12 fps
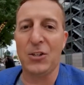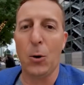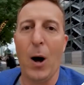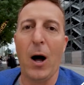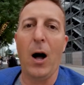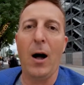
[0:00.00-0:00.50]

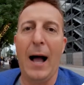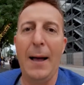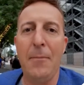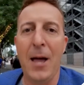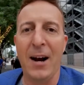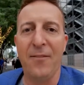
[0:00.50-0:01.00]
So
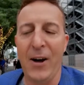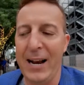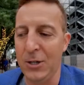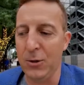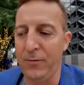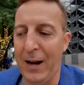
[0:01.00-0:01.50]
I'm not a
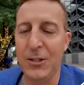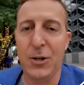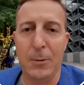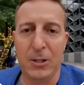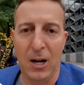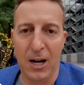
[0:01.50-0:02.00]
financial advisor.
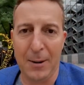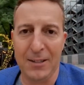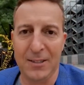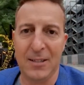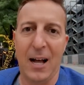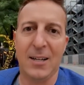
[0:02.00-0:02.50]
I'm going to talk about
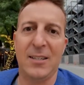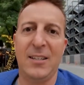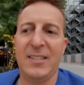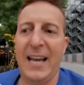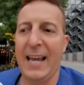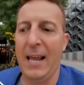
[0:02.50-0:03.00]
stocks in a
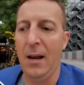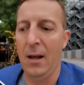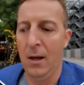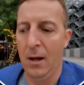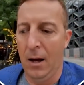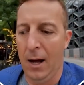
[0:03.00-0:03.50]
second.
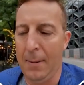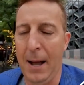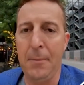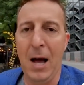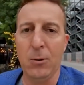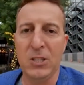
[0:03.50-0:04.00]
I'm
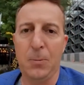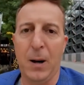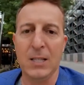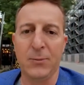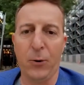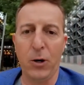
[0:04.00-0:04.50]
not
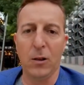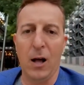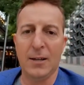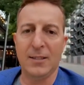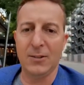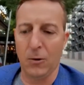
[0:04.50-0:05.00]
responsible for your
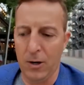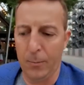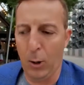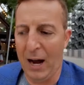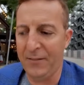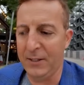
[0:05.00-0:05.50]
losses, only your
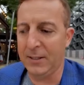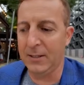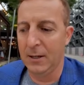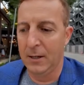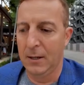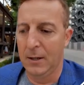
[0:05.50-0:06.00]
profits.
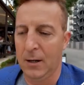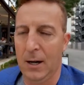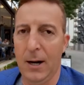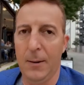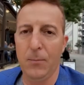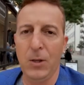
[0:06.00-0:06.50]

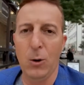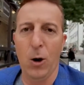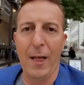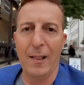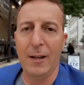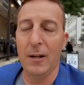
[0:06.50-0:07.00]
You know, all
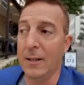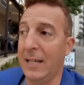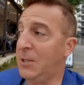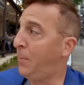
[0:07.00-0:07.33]
that legalese.